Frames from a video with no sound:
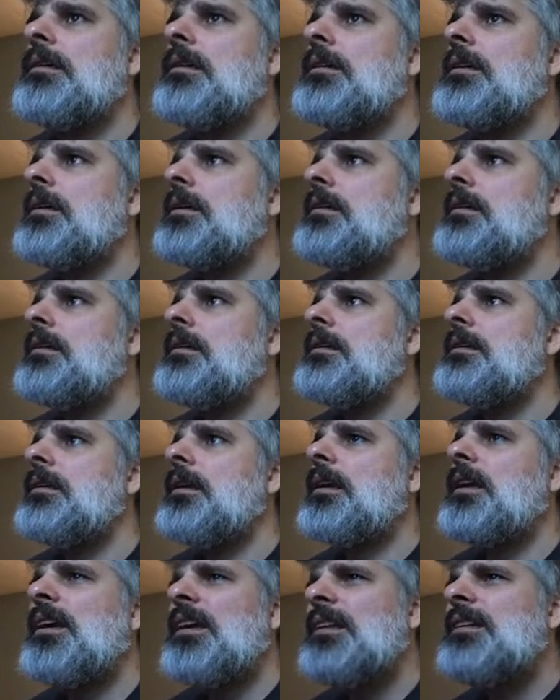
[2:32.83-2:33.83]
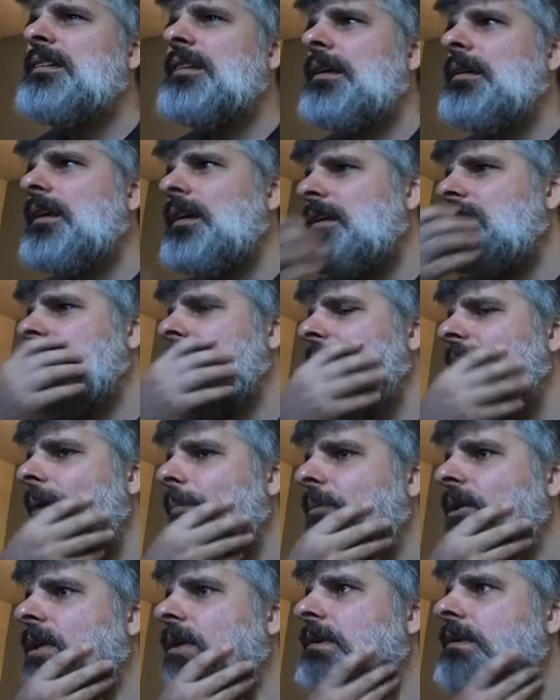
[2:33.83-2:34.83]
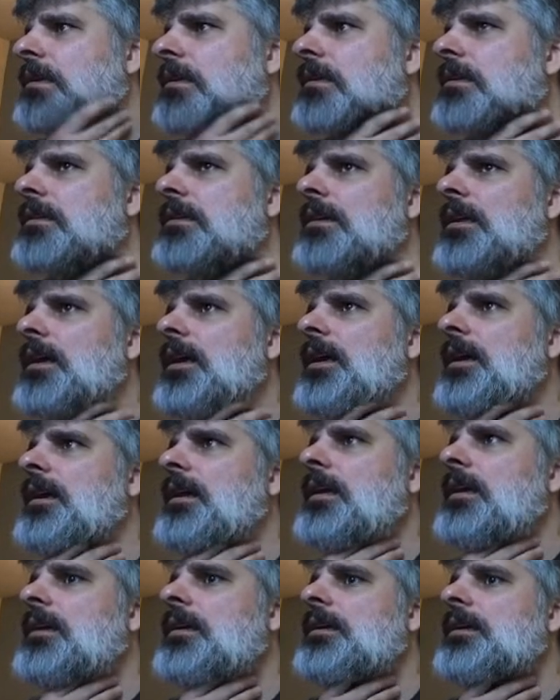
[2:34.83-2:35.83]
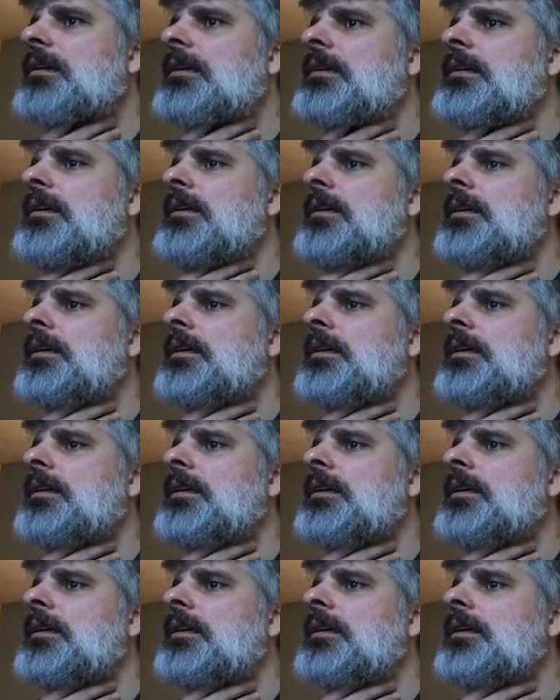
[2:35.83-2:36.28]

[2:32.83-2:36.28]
Alright, he did take. I guess I'm happy to see the take.